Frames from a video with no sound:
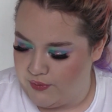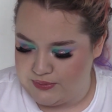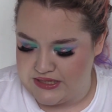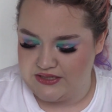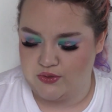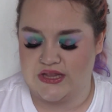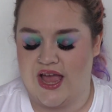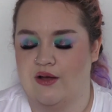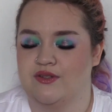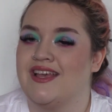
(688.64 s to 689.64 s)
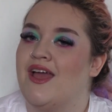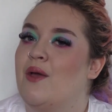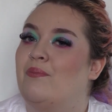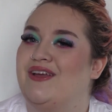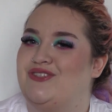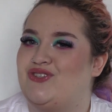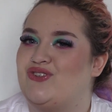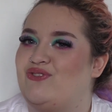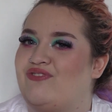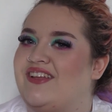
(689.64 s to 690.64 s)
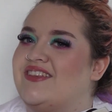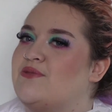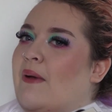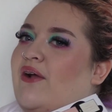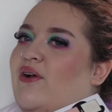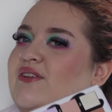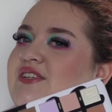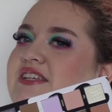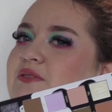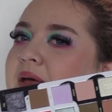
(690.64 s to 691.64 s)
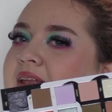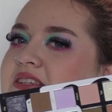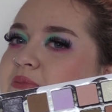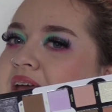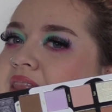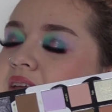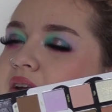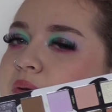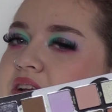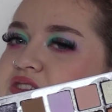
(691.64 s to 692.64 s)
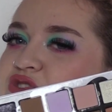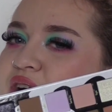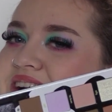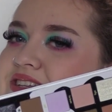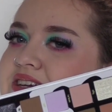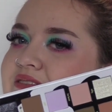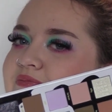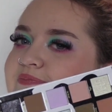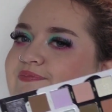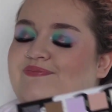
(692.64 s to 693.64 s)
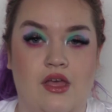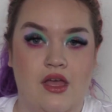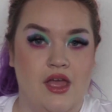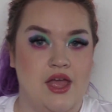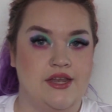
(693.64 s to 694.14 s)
I'm obsessed with cows. But I do find this background to this band to be a little bit distracting.